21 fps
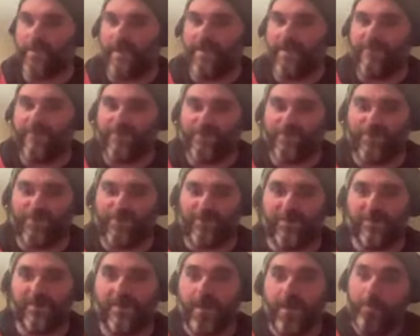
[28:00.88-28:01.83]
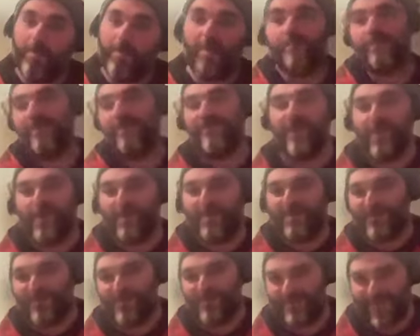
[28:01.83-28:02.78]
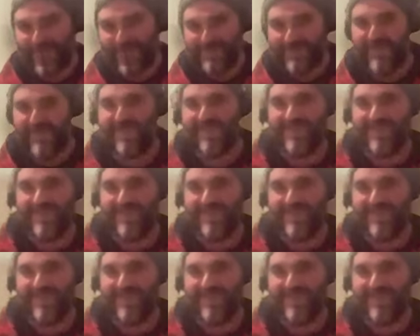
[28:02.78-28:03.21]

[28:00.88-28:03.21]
at it for sure, but preferably full time.